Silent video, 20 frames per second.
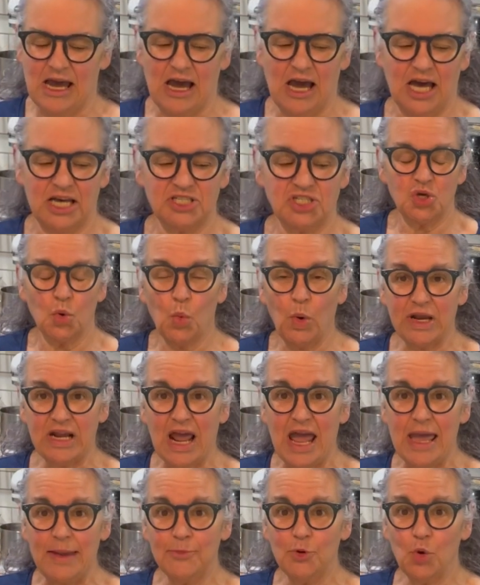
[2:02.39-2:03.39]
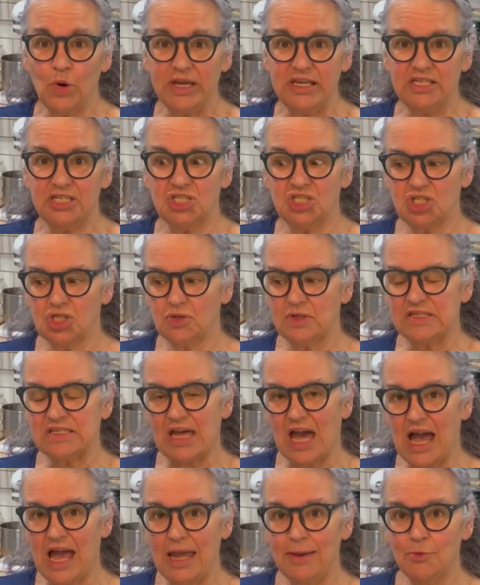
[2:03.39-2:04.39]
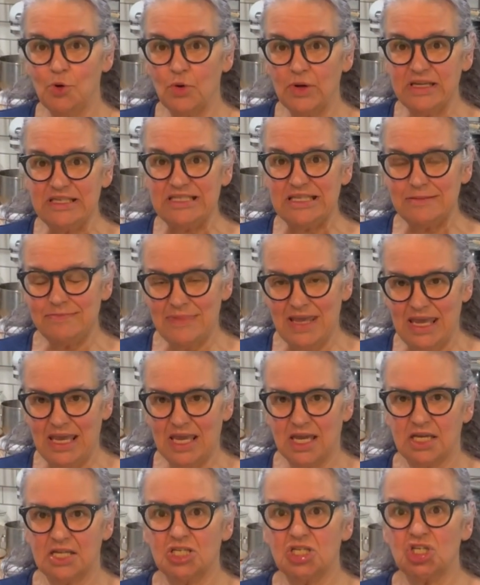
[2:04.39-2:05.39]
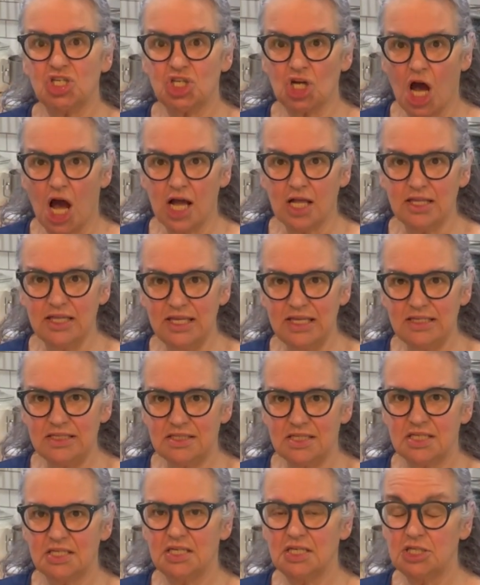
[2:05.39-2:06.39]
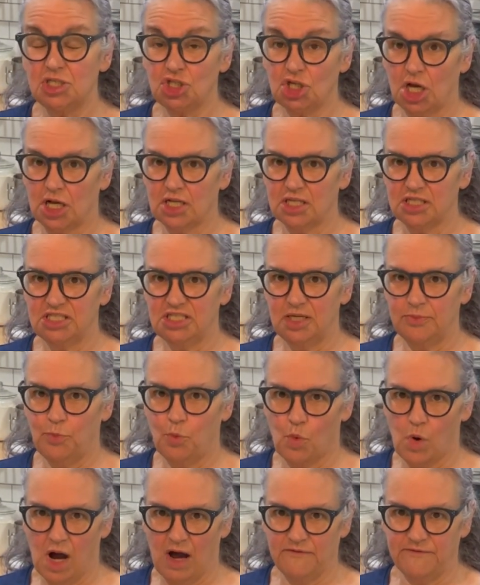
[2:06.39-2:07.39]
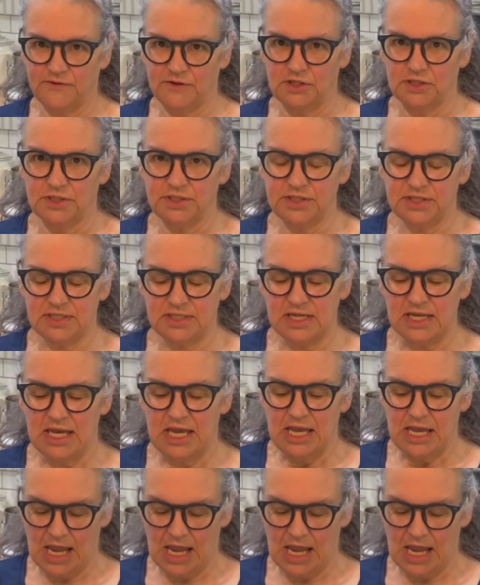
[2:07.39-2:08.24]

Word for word: Uh, what I'm going to do is I'm going to make chocolate, chocolate chip waffles.